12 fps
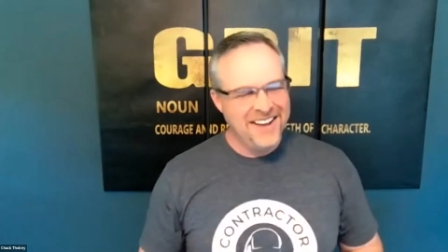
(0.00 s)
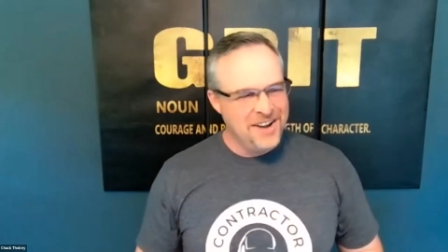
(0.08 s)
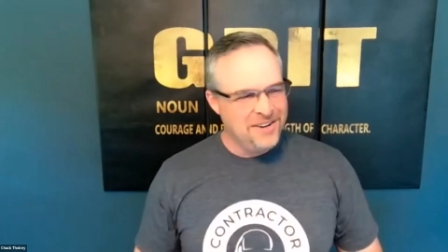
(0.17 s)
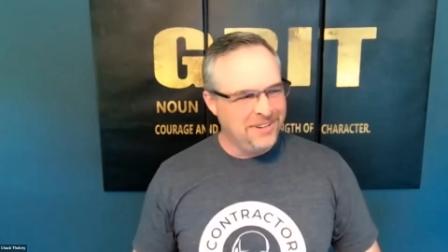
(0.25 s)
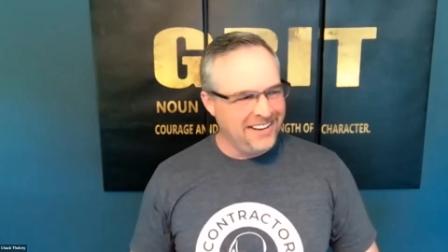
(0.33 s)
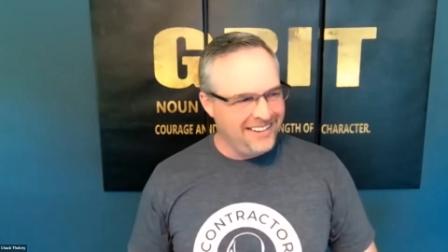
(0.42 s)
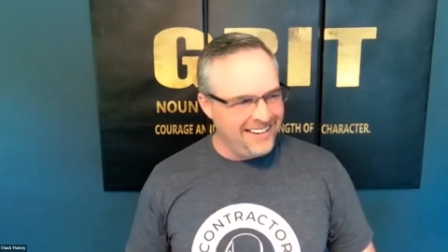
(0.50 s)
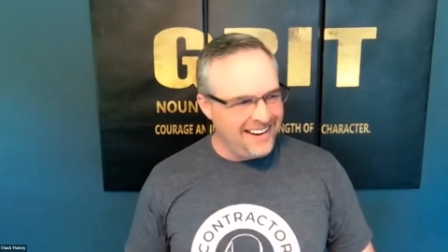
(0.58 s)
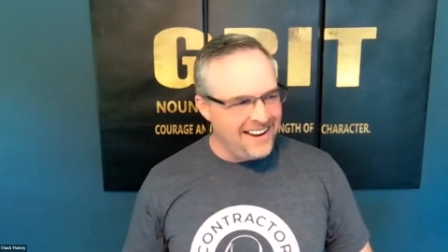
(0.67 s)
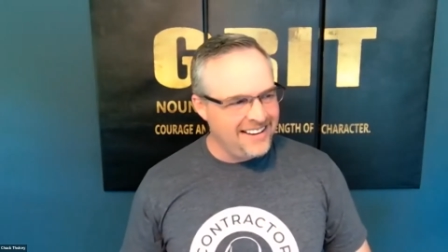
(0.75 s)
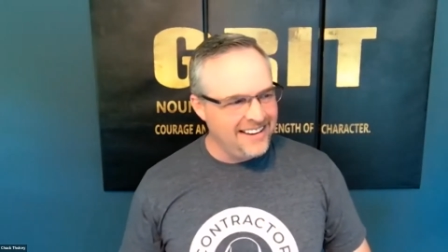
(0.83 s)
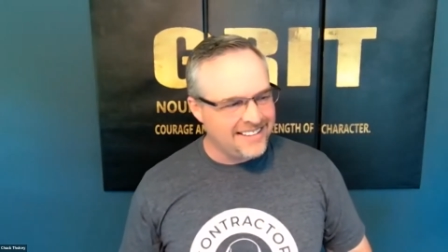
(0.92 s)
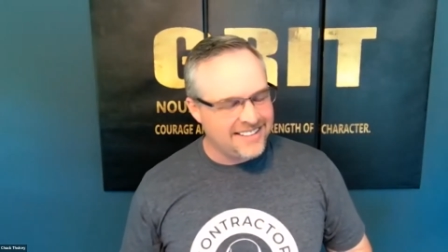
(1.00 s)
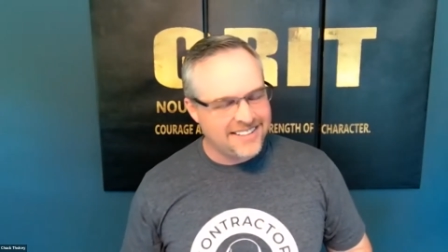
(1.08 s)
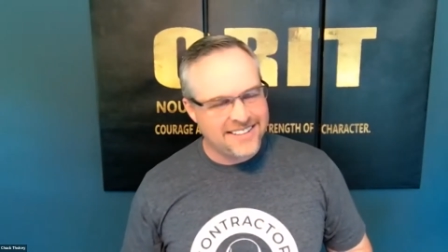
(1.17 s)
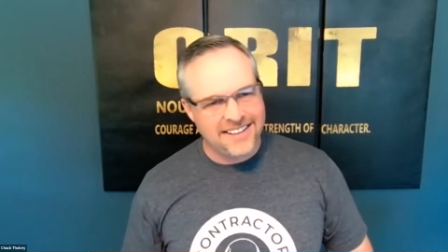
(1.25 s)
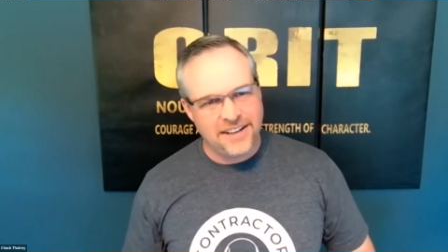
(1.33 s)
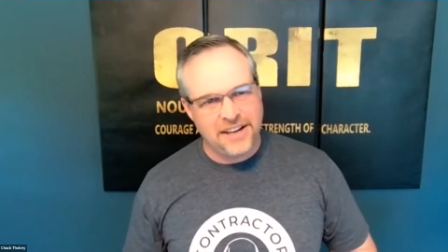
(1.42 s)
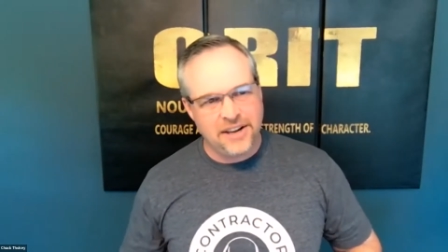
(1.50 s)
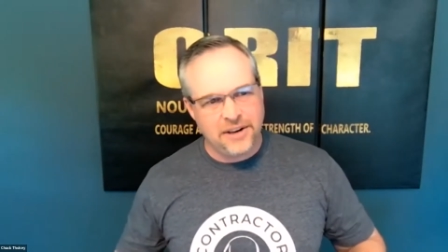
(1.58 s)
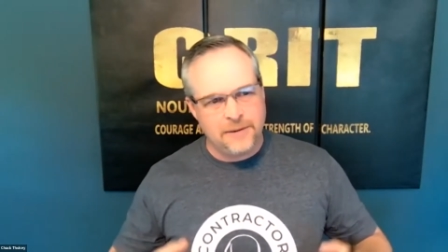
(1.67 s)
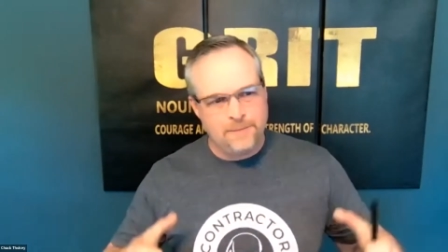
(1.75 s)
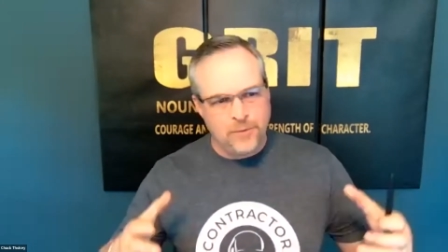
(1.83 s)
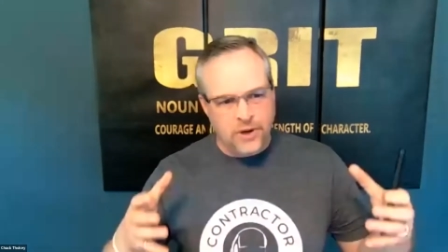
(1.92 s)
But yeah, it's,
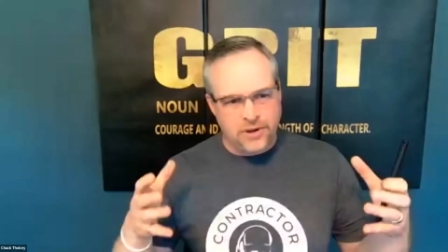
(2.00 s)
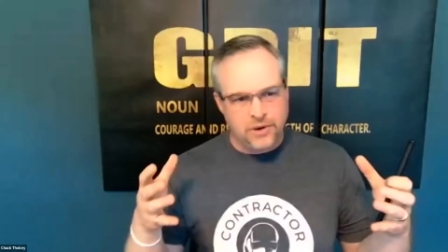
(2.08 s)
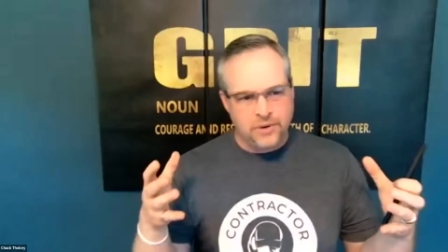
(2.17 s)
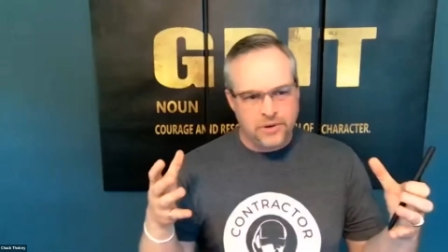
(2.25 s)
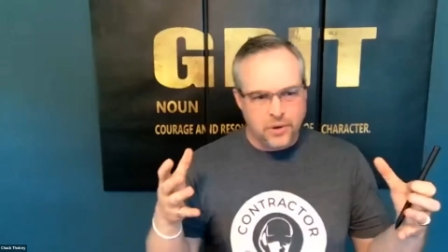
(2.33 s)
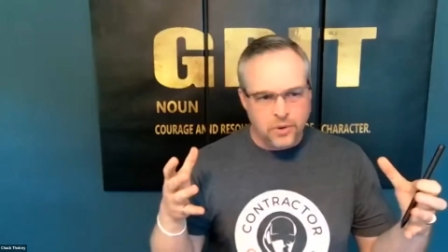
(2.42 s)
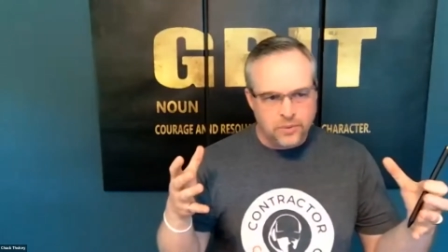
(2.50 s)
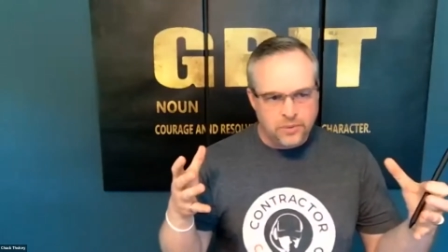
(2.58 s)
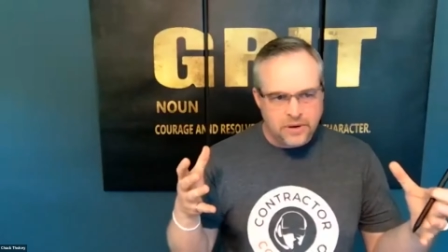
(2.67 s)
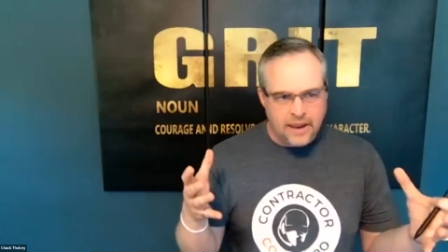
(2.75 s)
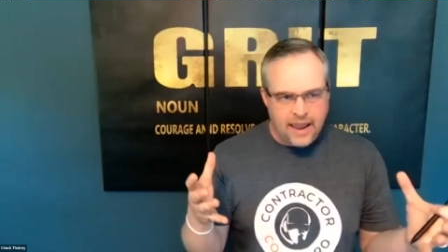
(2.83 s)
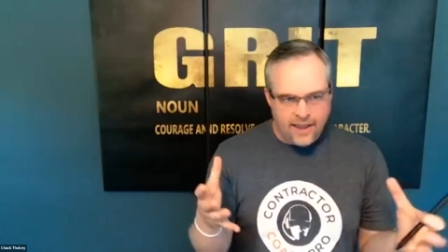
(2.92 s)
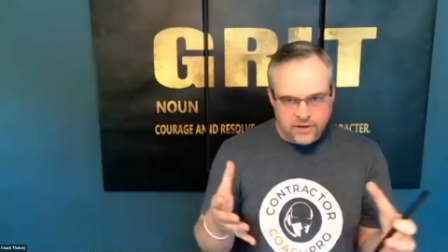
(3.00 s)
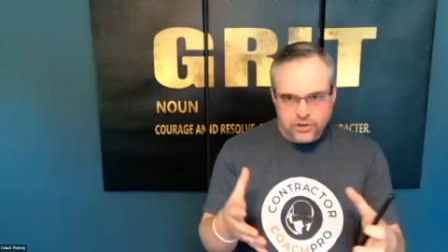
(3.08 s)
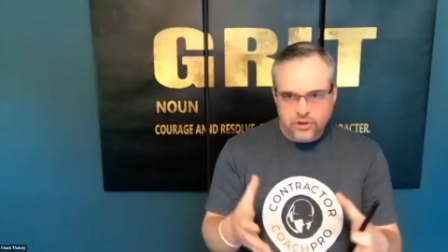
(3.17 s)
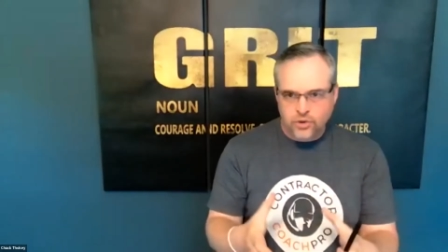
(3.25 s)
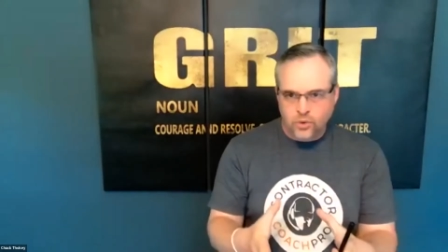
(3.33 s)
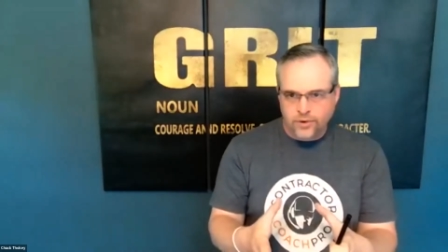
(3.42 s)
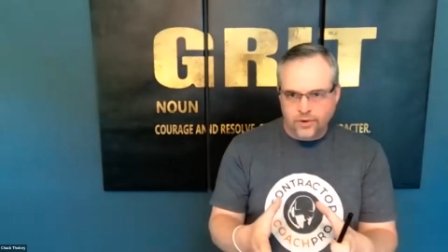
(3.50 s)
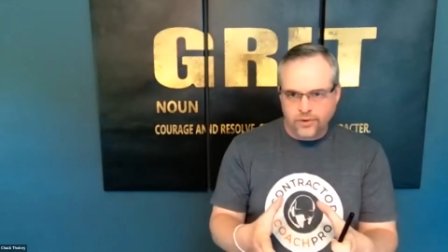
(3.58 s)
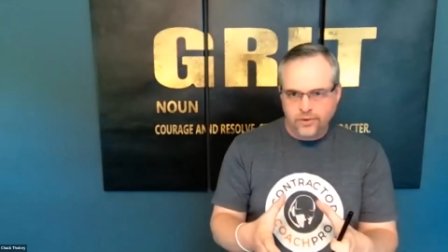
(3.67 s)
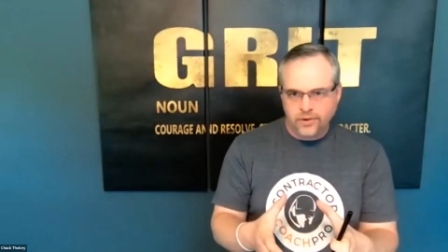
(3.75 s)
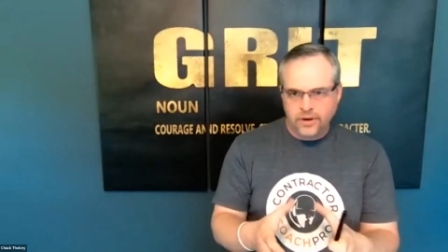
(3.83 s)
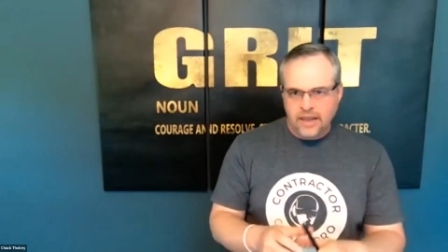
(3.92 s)
you have it
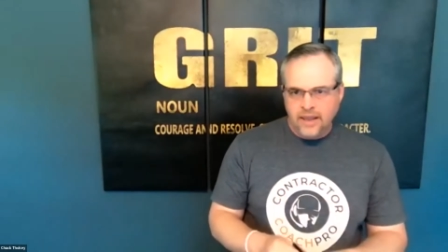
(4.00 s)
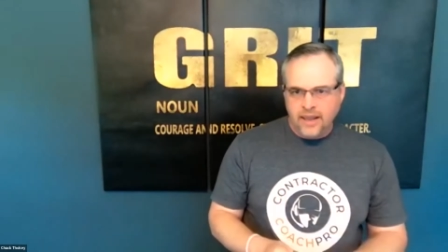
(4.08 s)
shorter.